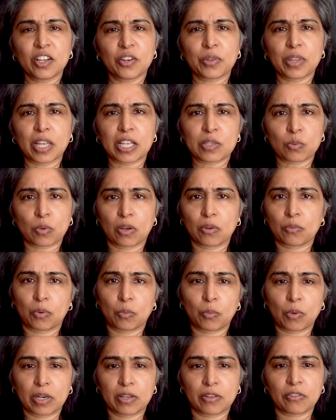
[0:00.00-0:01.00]
that's
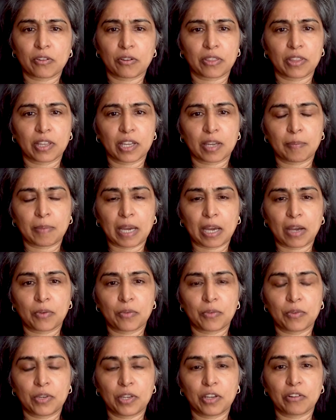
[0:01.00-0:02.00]
one other thing
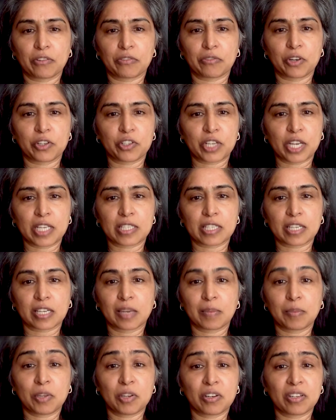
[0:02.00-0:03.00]
about Neo4j is the
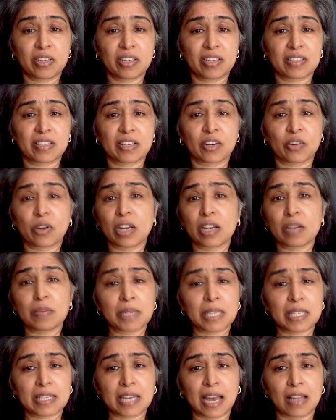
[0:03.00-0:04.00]
community is
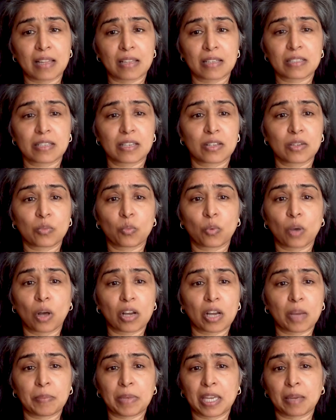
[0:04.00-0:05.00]
incredibly talented,
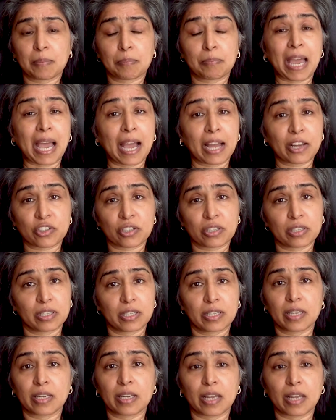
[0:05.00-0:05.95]
welcoming, passionate, and